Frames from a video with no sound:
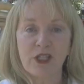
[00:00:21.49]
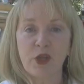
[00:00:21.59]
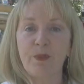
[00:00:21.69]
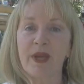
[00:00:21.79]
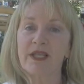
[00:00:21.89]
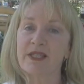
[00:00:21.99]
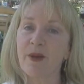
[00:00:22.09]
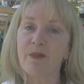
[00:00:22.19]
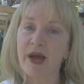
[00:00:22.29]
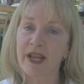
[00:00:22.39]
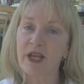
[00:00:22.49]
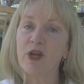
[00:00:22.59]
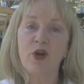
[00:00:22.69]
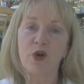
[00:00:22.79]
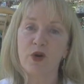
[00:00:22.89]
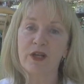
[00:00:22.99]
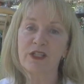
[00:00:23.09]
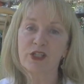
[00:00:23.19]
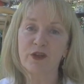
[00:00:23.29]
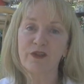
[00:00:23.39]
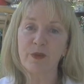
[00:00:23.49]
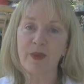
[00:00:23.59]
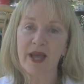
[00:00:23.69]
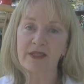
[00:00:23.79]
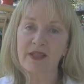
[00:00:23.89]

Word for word: So pick somebody who can serve you best,